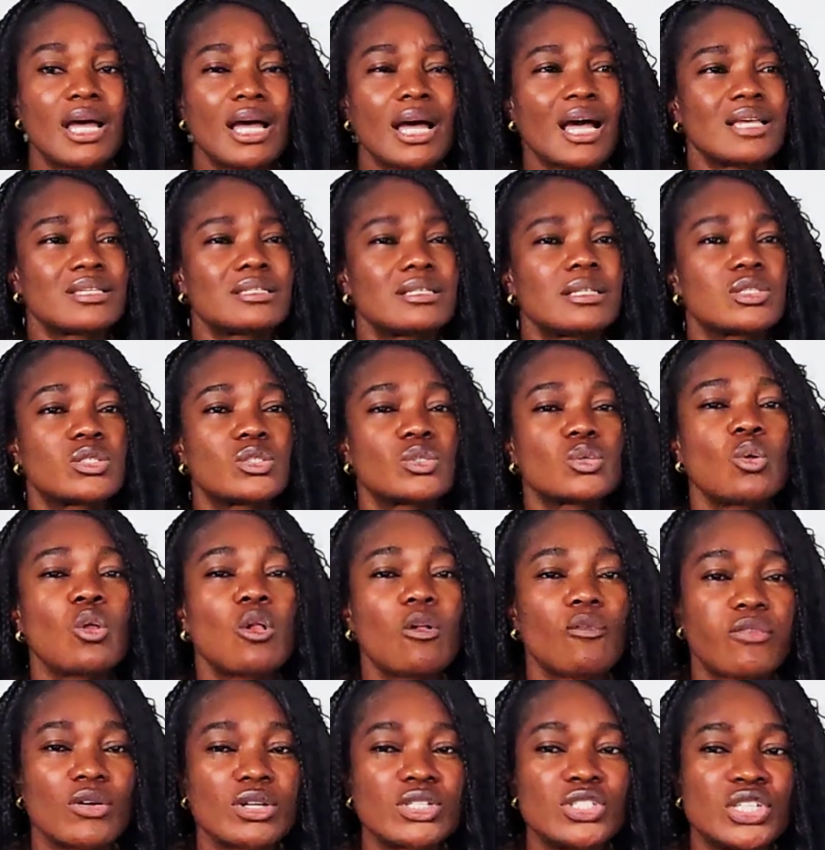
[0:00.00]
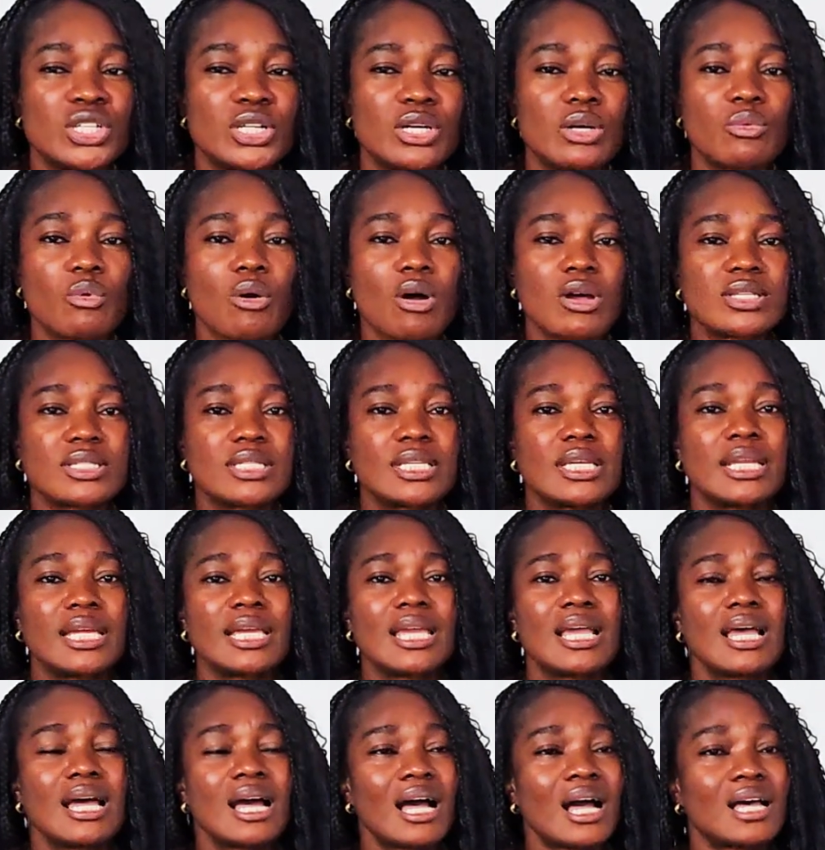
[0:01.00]
as a tool for
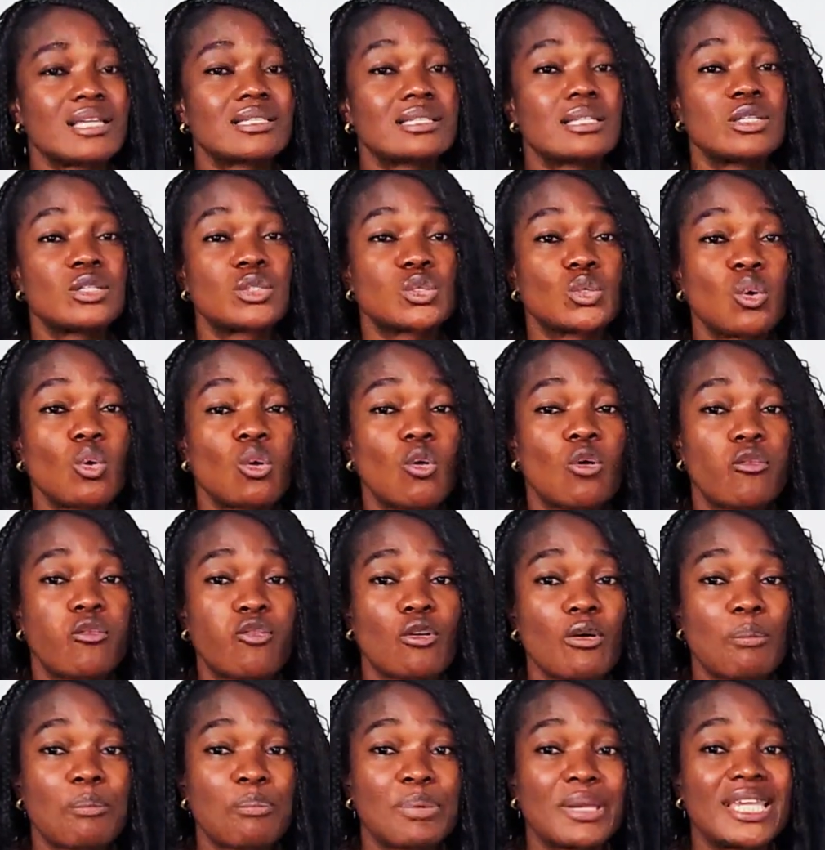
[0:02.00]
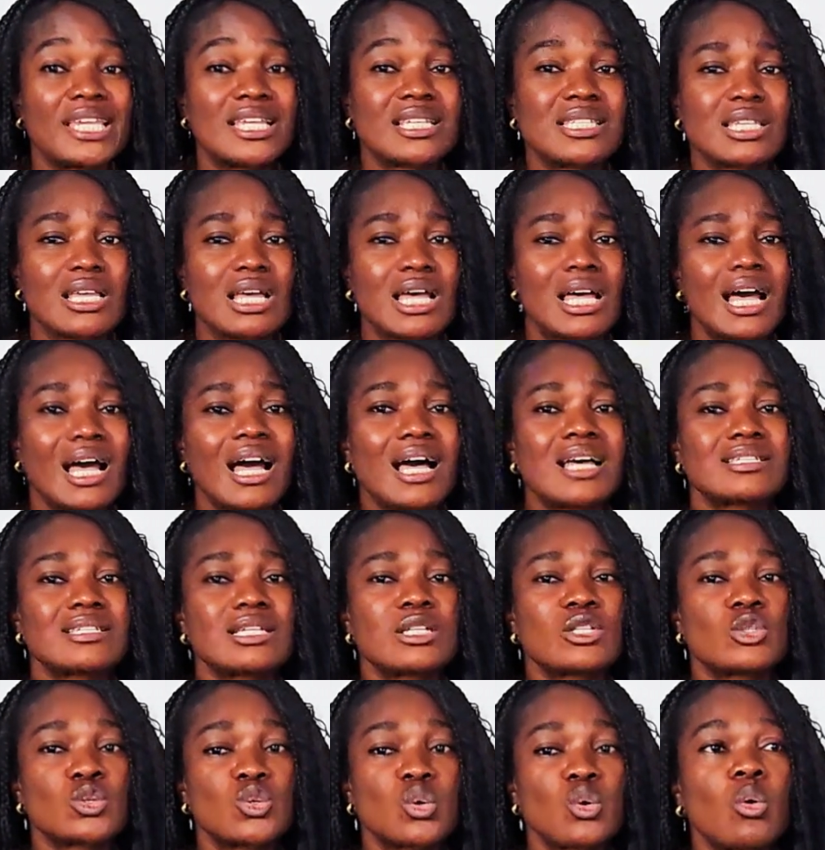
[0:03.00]
generosity, as a tool for peace, as
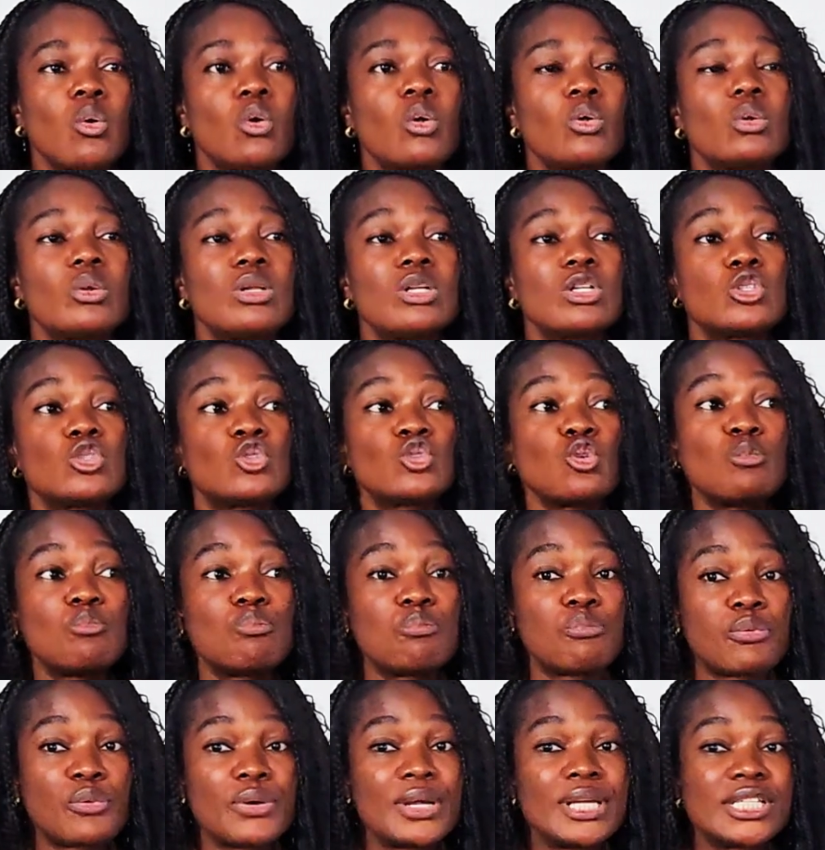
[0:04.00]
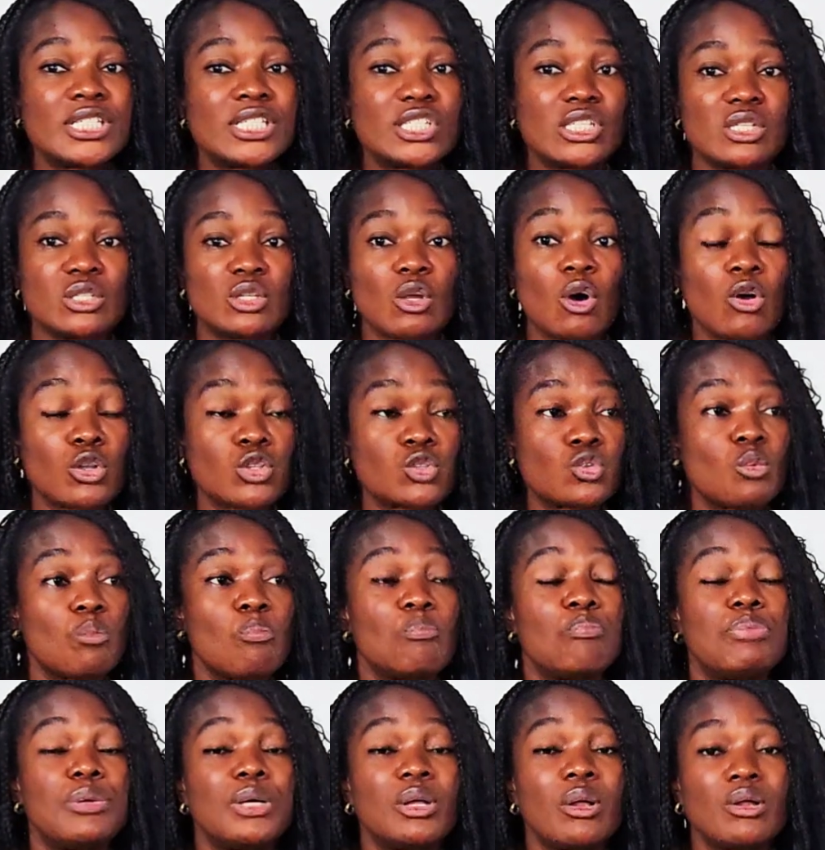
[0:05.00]
a tool to bridge or to
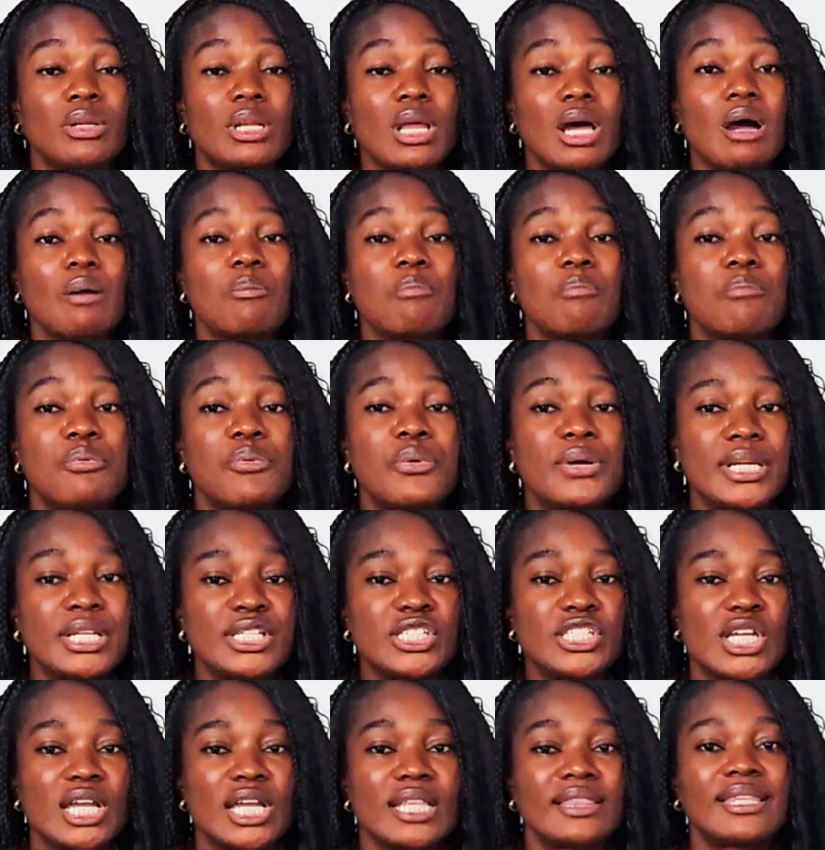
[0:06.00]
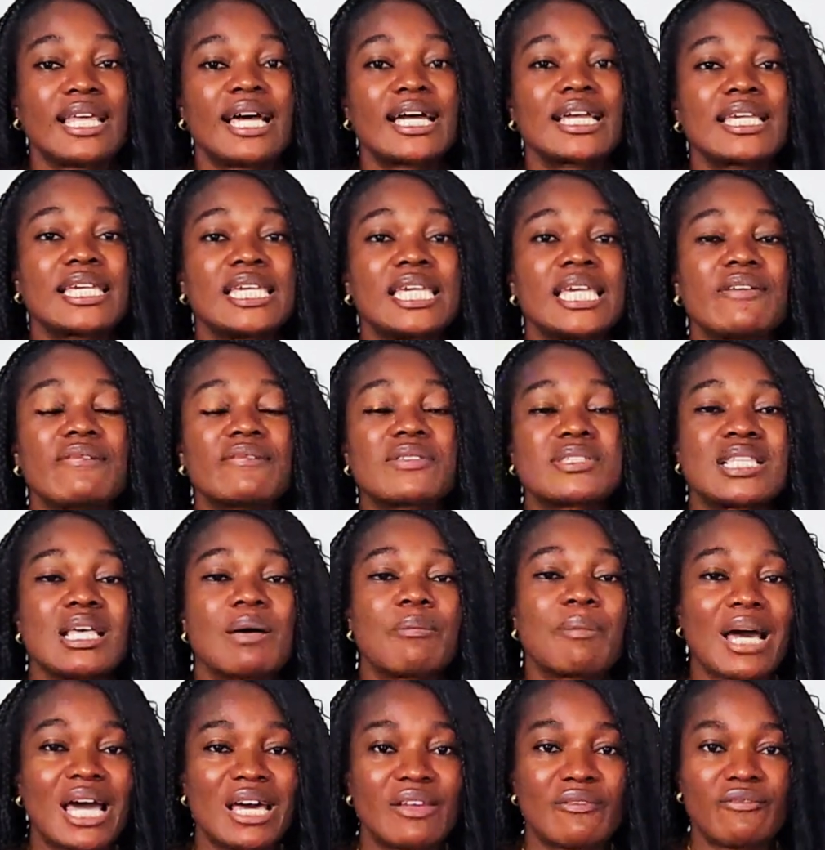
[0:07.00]
build a bridge that gives
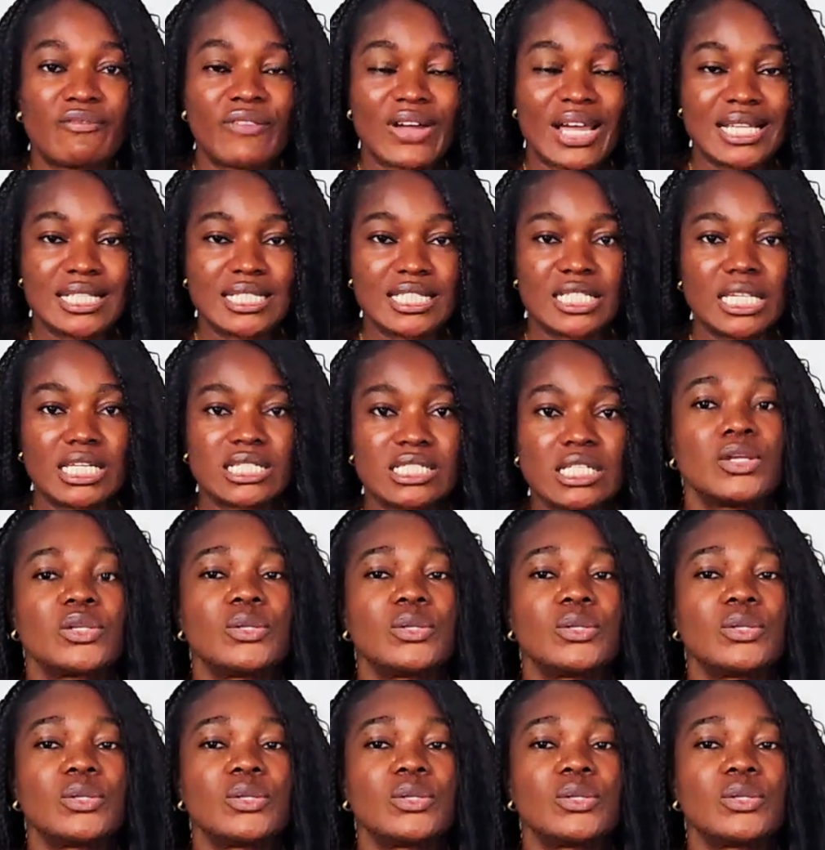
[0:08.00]
them advantage?